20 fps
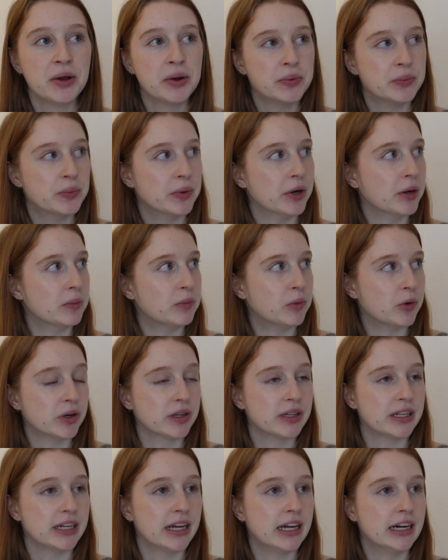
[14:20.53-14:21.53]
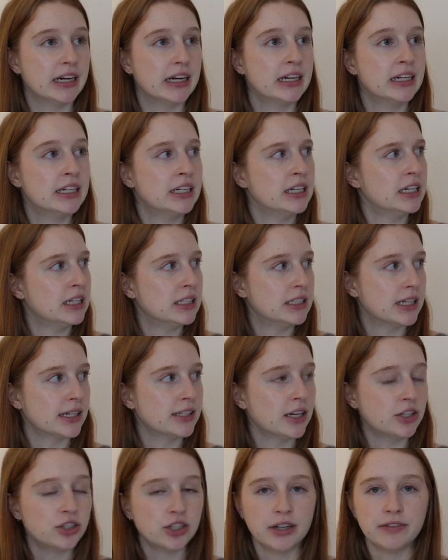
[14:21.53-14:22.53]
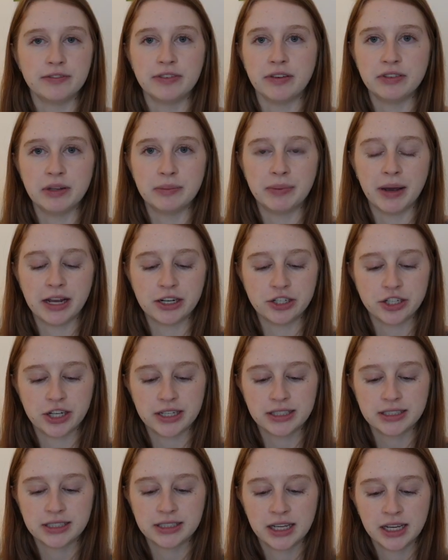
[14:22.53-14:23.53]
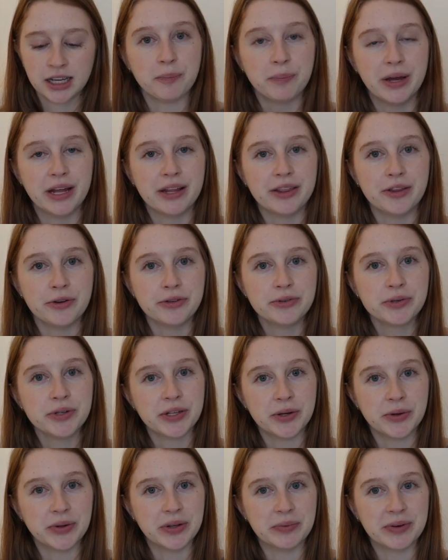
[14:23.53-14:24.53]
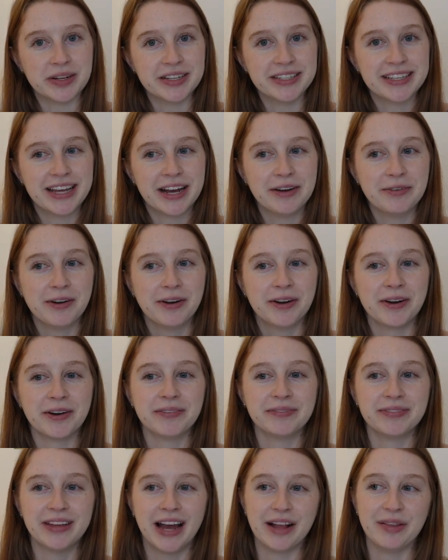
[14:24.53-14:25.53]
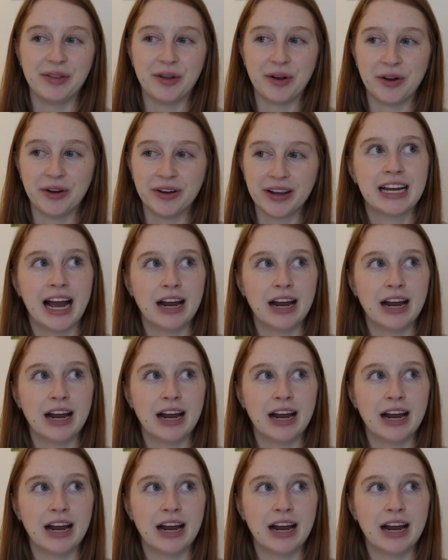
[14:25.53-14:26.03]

were more than 650 pages, but those were the only ones that were that long.